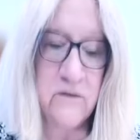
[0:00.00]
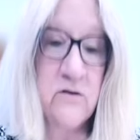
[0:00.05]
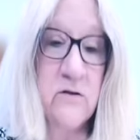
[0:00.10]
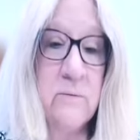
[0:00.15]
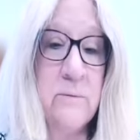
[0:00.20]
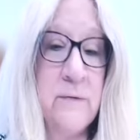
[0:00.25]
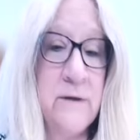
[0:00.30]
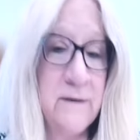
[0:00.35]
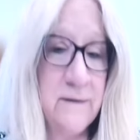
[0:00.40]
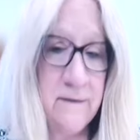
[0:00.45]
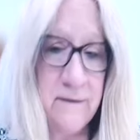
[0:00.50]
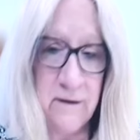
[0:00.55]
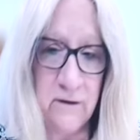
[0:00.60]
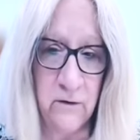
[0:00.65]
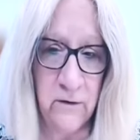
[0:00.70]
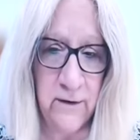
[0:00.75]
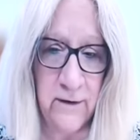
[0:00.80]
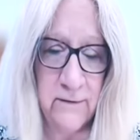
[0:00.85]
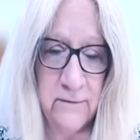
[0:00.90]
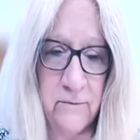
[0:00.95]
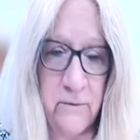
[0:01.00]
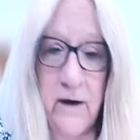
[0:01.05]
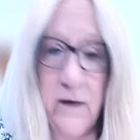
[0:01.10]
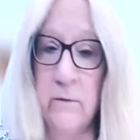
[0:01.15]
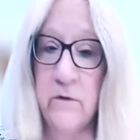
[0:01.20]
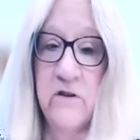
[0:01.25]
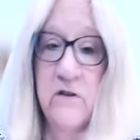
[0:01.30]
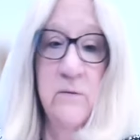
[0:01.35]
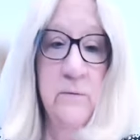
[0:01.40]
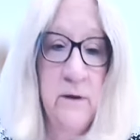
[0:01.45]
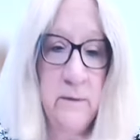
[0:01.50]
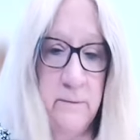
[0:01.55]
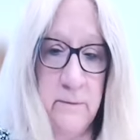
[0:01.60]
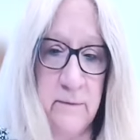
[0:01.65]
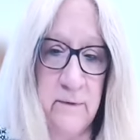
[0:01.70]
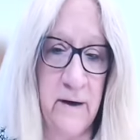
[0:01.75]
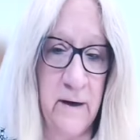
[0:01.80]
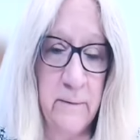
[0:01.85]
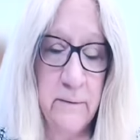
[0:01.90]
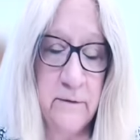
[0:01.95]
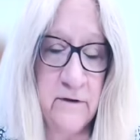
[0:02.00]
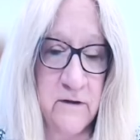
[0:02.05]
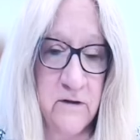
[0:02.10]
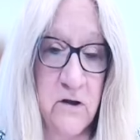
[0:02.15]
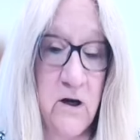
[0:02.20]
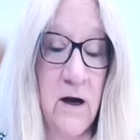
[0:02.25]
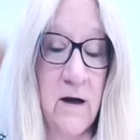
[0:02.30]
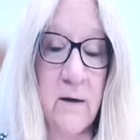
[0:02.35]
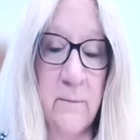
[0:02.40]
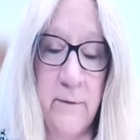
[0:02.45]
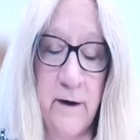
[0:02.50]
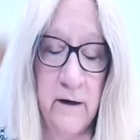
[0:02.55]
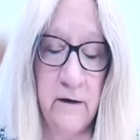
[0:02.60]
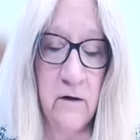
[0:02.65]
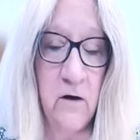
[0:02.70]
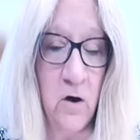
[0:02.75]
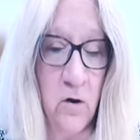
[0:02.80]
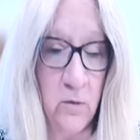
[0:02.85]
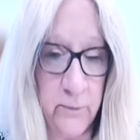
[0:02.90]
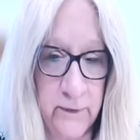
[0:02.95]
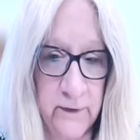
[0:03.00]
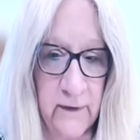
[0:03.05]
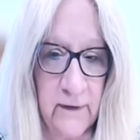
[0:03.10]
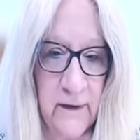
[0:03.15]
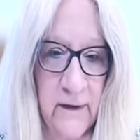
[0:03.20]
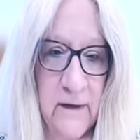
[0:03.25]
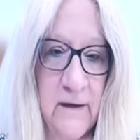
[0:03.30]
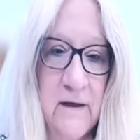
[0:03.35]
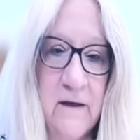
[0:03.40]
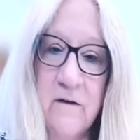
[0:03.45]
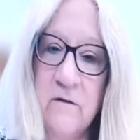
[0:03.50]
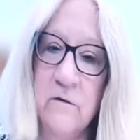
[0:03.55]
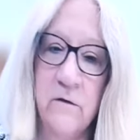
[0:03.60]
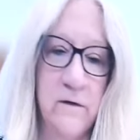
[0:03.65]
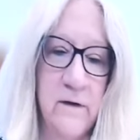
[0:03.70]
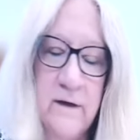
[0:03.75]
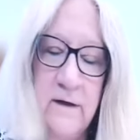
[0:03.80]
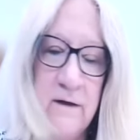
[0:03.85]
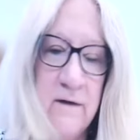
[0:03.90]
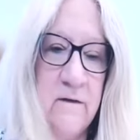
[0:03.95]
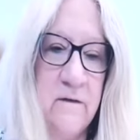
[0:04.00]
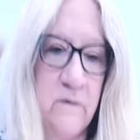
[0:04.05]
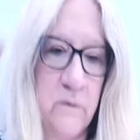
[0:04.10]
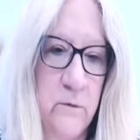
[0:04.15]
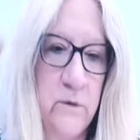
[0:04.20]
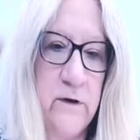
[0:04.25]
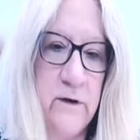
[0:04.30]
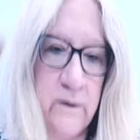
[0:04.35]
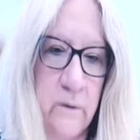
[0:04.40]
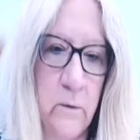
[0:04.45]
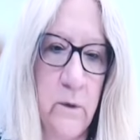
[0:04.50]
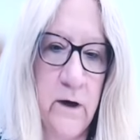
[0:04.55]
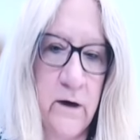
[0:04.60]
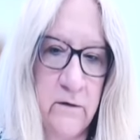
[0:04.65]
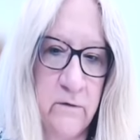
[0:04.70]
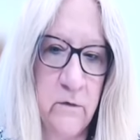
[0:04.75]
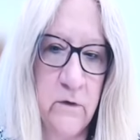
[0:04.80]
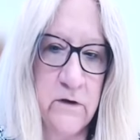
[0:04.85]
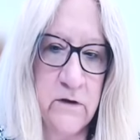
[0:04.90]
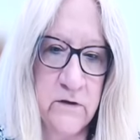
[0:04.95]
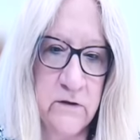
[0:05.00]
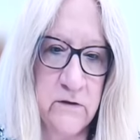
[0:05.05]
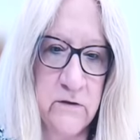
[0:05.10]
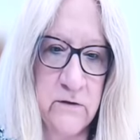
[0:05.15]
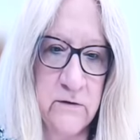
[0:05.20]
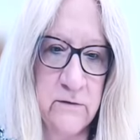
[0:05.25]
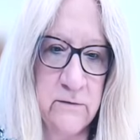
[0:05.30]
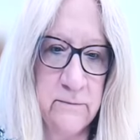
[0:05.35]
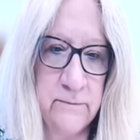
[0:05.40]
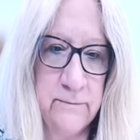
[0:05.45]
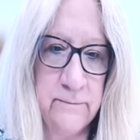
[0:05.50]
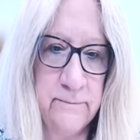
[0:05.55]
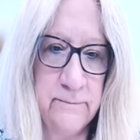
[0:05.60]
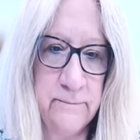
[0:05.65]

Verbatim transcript: It shouldn't be a secret, right? We should be able to talk about it openly so that kids are really aware of what to do.